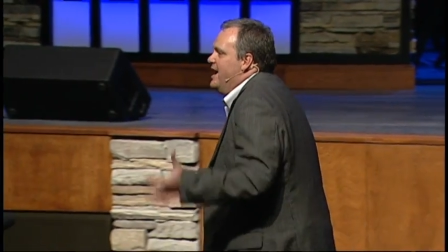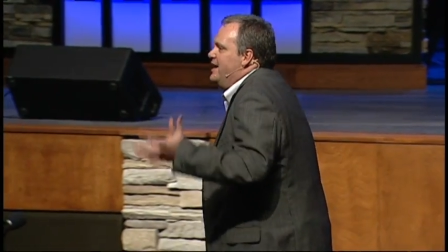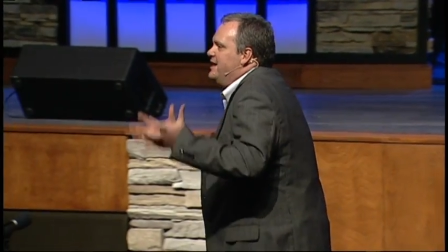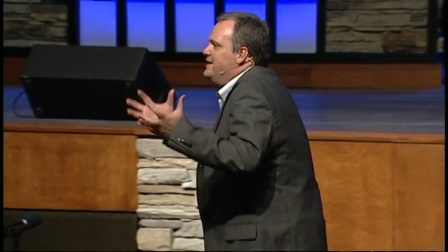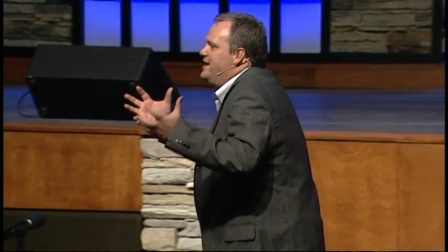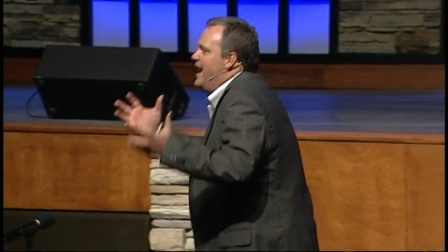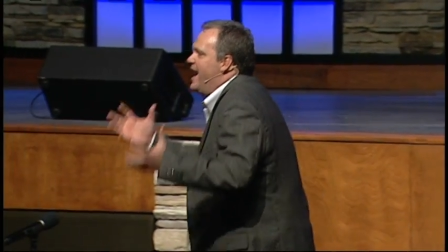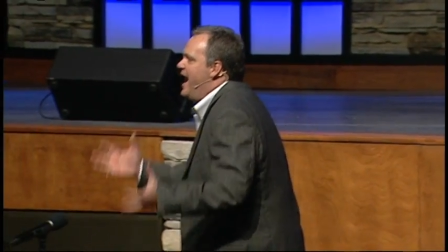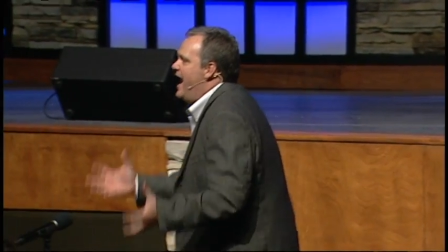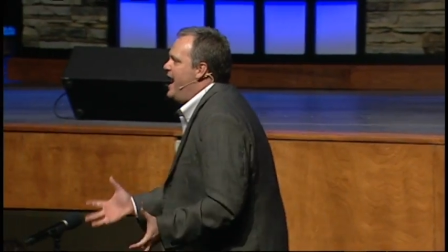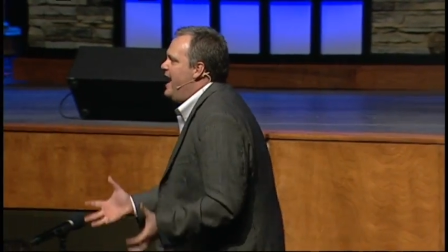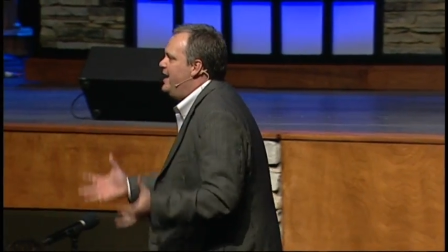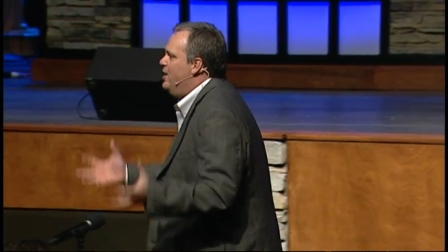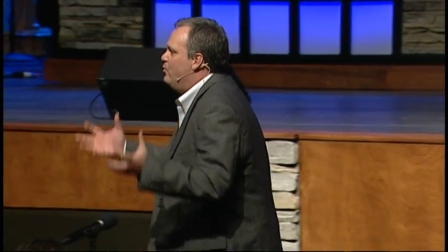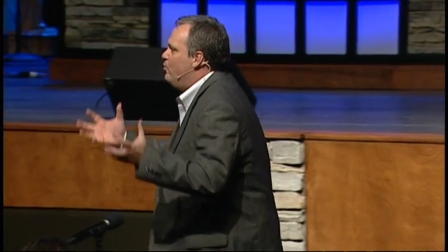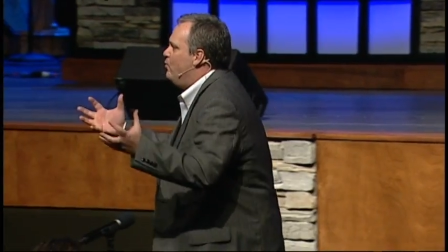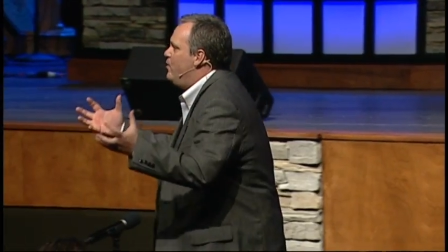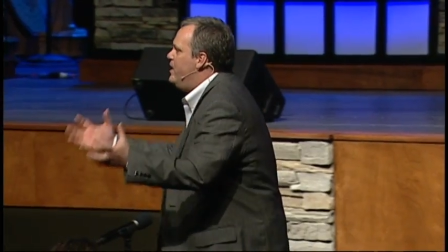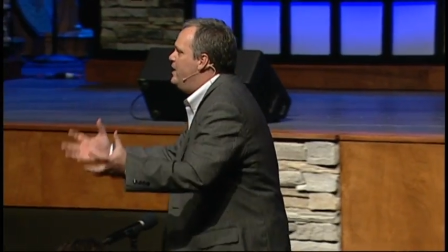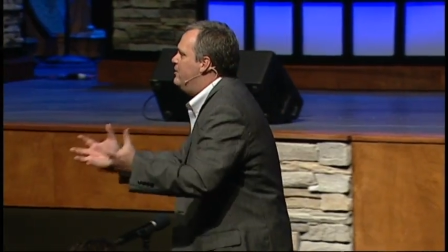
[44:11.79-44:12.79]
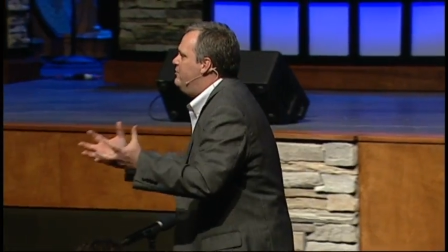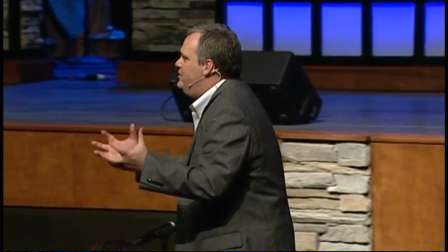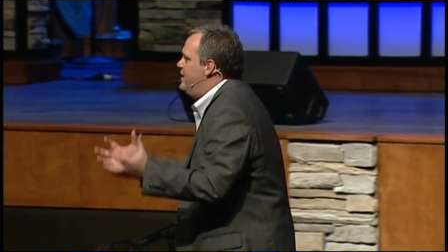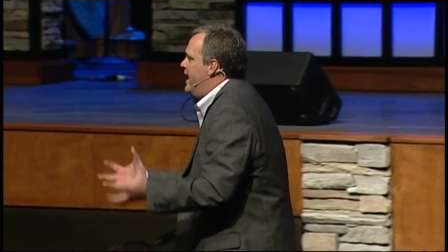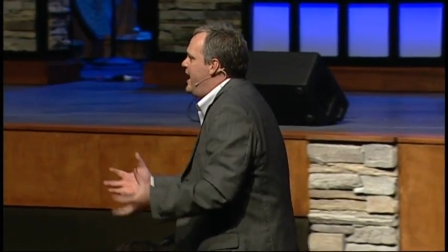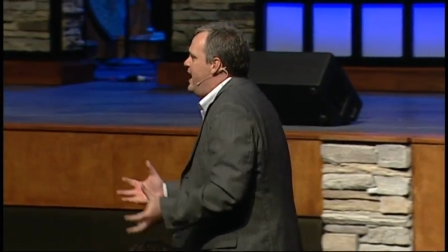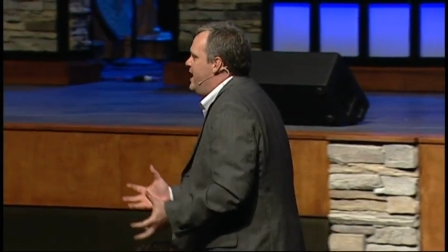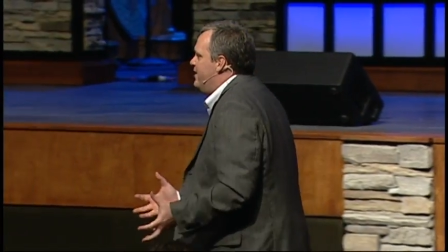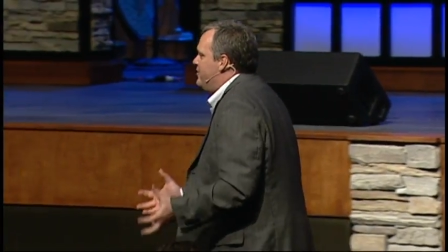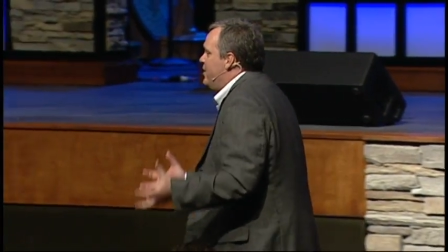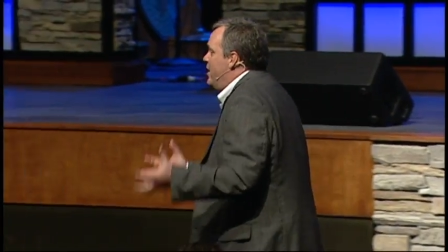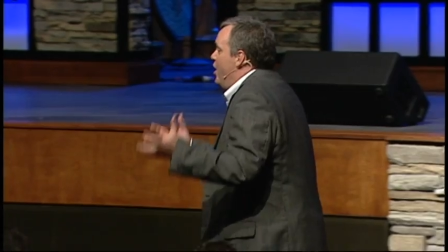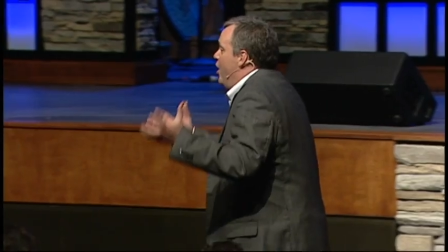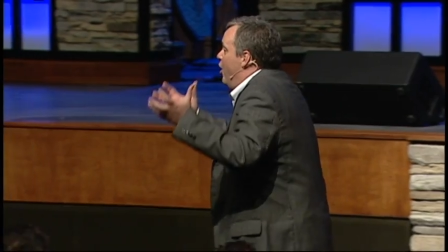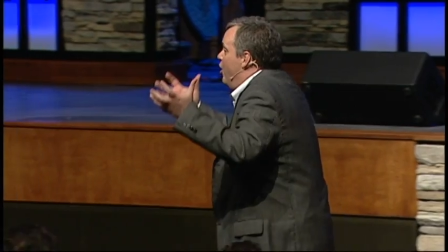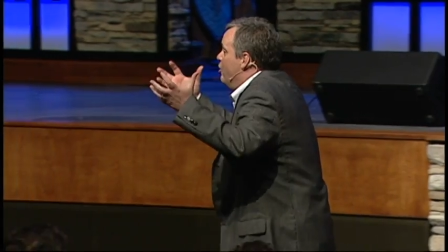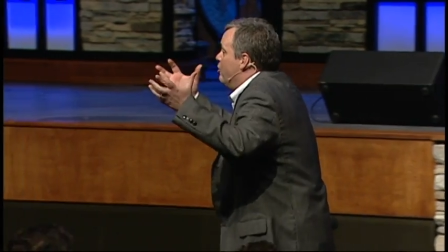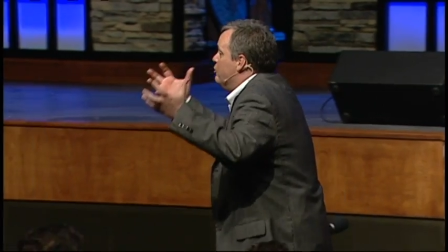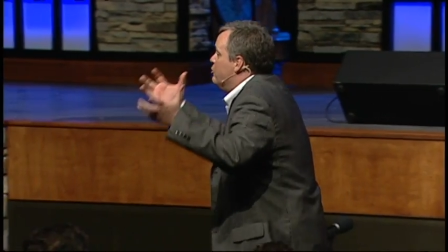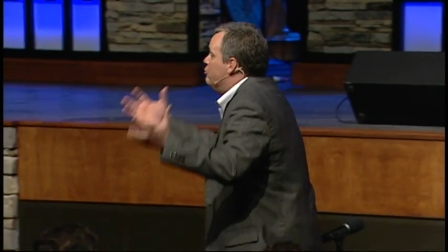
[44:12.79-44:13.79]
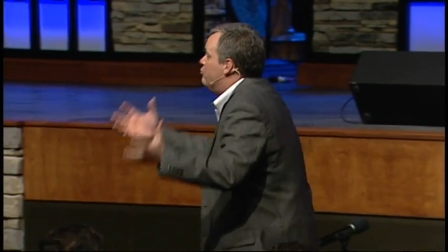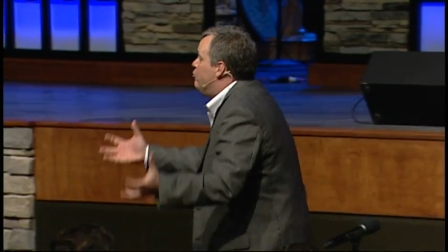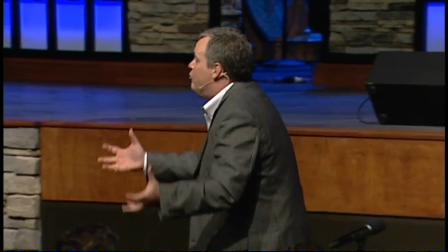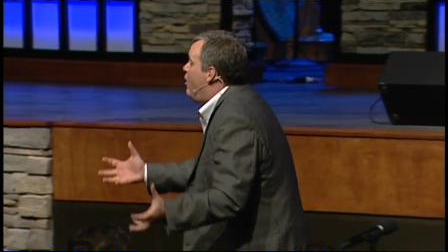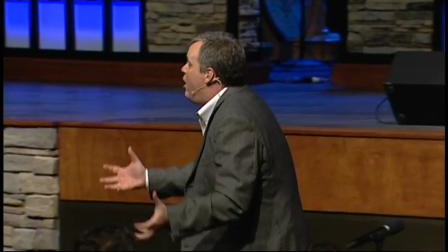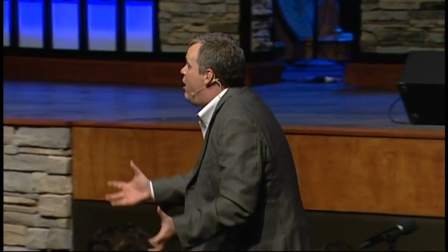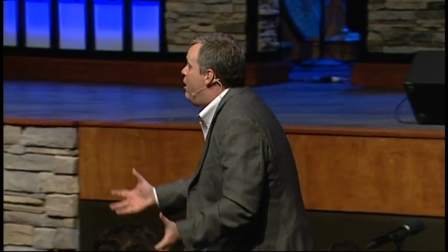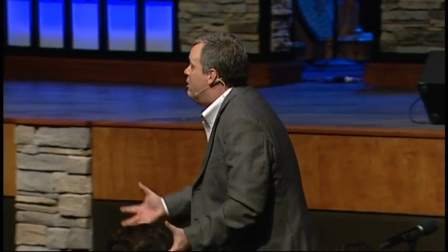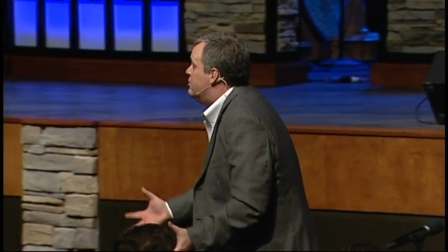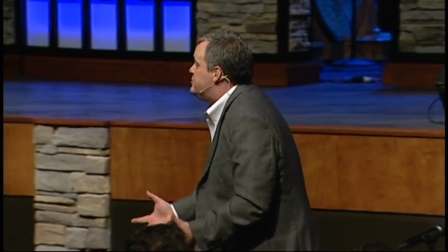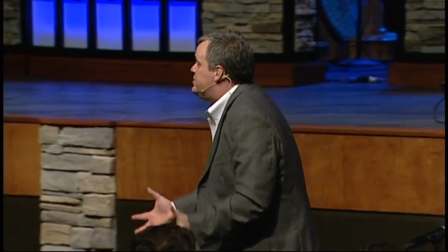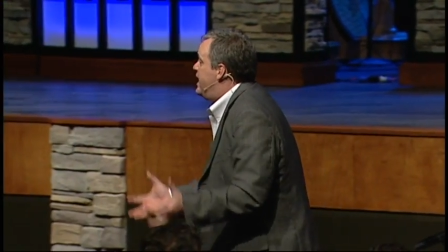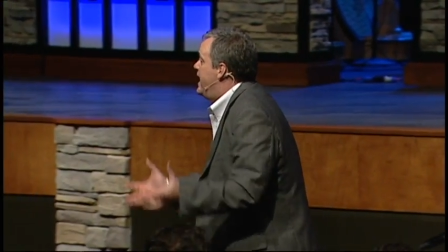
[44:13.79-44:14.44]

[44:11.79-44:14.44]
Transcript: died a real death on a cross